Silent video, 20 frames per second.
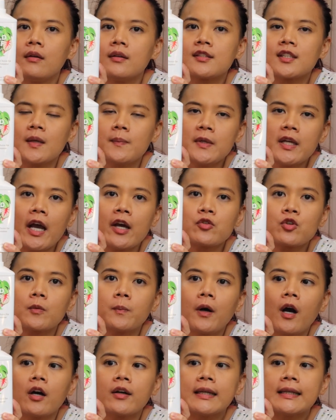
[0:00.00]

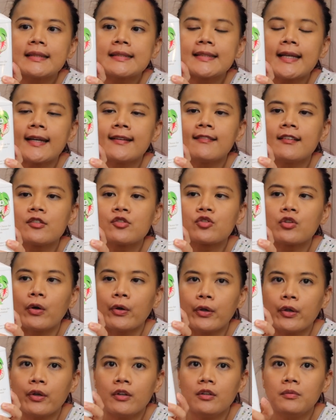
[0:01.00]
semi-hydroponics and a
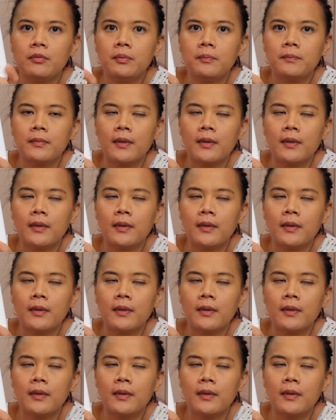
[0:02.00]
soil